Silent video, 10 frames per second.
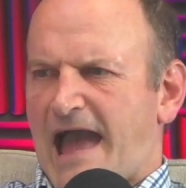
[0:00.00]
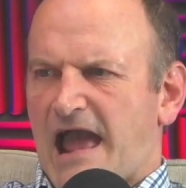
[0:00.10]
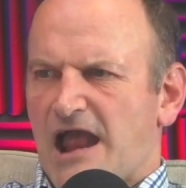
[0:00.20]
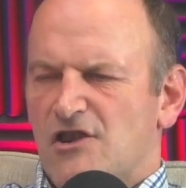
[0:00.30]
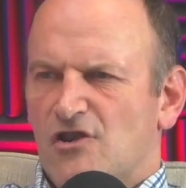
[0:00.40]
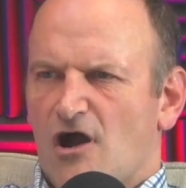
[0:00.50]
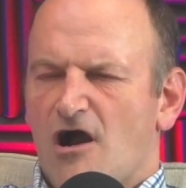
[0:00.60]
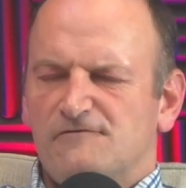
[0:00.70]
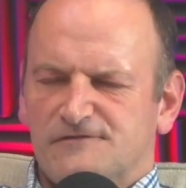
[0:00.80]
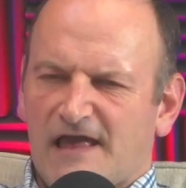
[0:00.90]
And
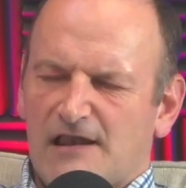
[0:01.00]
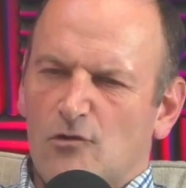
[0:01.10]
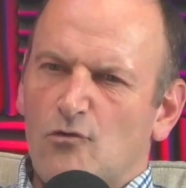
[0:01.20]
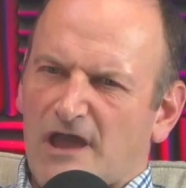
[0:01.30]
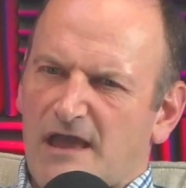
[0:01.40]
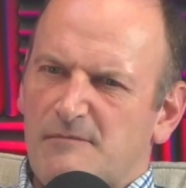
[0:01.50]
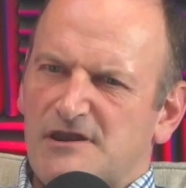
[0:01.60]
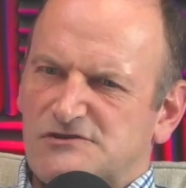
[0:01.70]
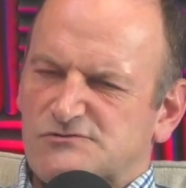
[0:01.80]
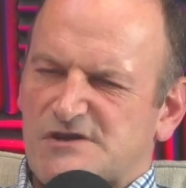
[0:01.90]
after that law came
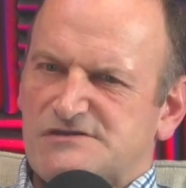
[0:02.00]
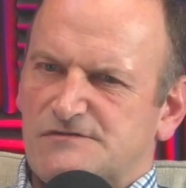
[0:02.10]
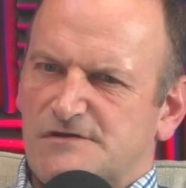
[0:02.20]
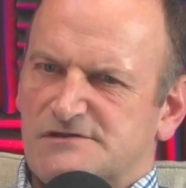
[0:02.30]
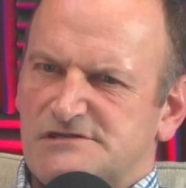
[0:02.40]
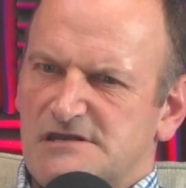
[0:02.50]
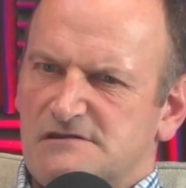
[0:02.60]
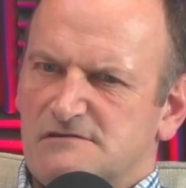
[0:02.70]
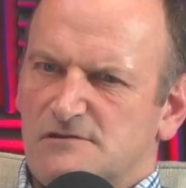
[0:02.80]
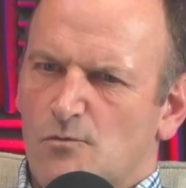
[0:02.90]
in
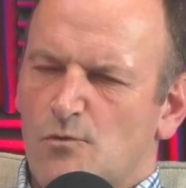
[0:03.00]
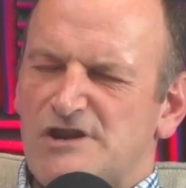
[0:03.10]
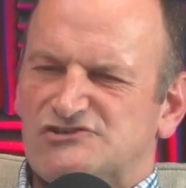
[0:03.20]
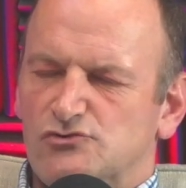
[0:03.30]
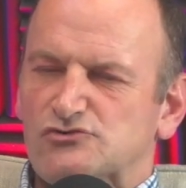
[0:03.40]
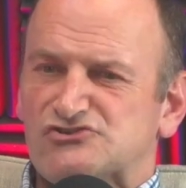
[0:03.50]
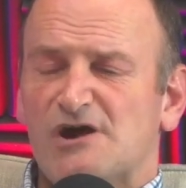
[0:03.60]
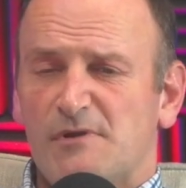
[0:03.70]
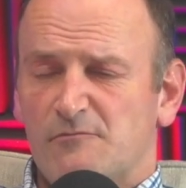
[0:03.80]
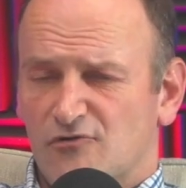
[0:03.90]
2013, we saw
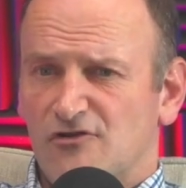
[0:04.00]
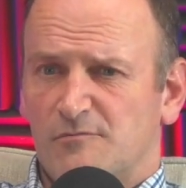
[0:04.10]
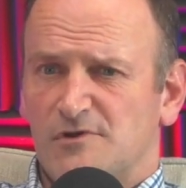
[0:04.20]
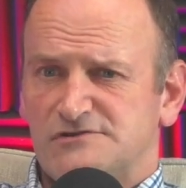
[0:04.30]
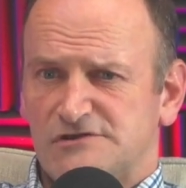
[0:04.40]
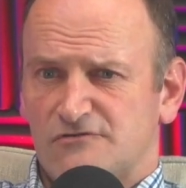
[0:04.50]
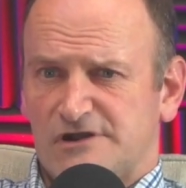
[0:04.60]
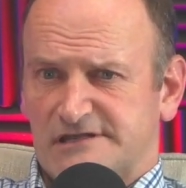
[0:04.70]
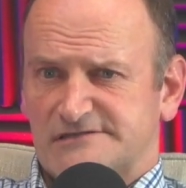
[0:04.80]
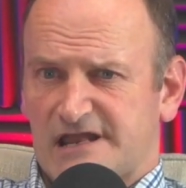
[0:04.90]
some improvement in
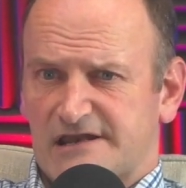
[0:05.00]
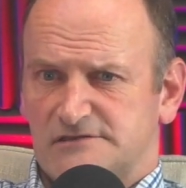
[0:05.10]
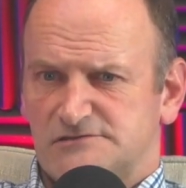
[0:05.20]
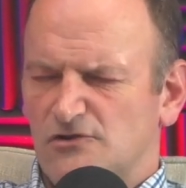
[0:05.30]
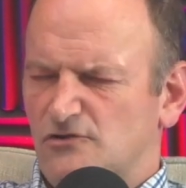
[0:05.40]
reading standards.